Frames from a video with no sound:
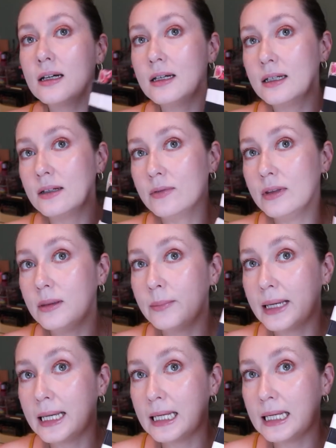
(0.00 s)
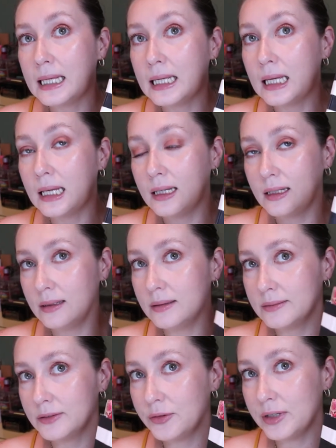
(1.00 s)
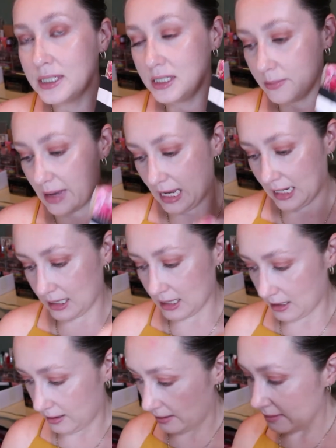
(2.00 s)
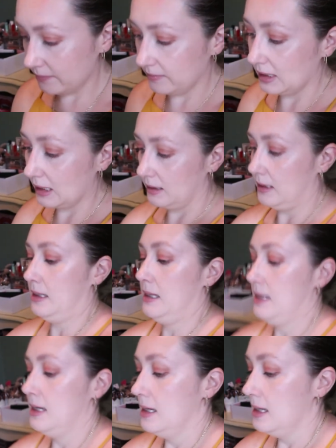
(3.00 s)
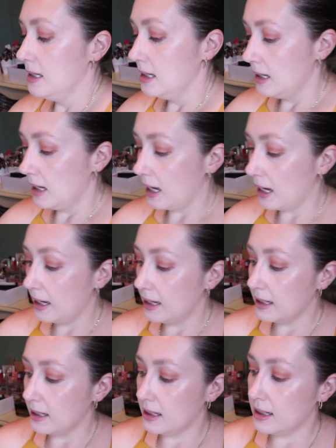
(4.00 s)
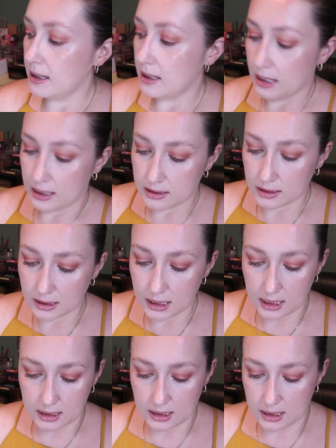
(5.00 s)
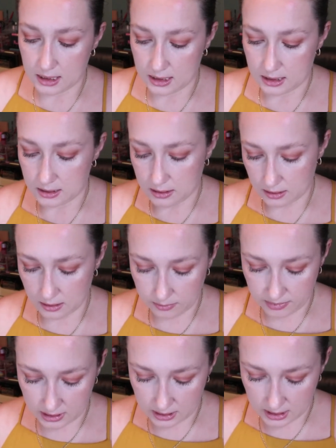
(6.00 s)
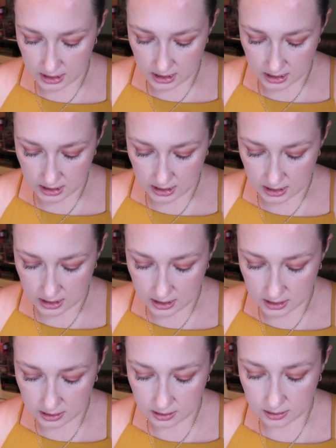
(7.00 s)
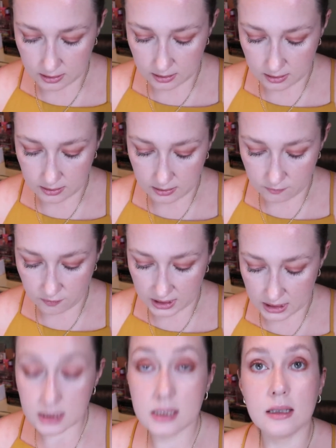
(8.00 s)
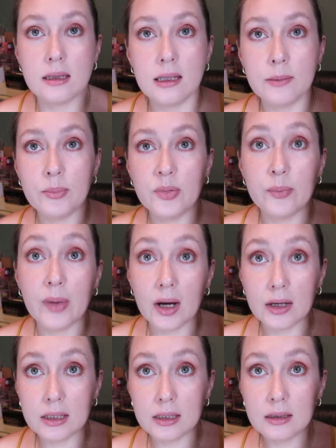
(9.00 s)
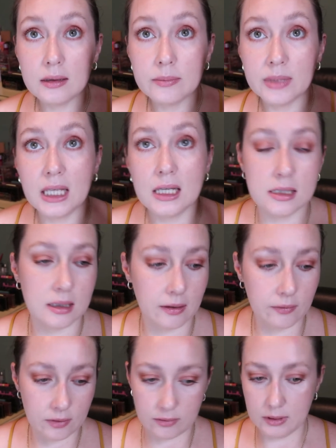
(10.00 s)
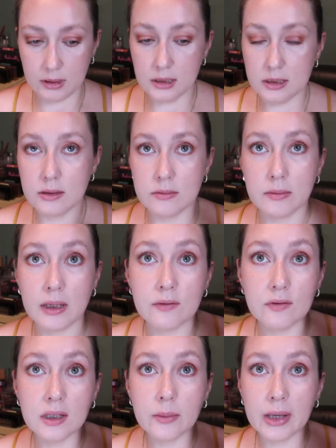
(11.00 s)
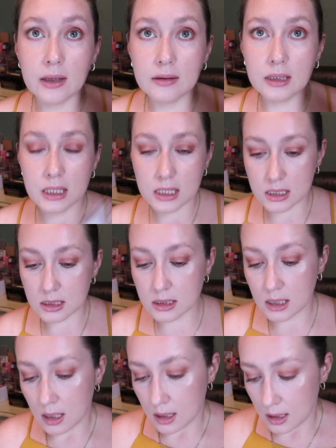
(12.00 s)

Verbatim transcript: on with my crazy bag here, I had to get this Urban Decay Vice Lip Bond because everyone is raving about these.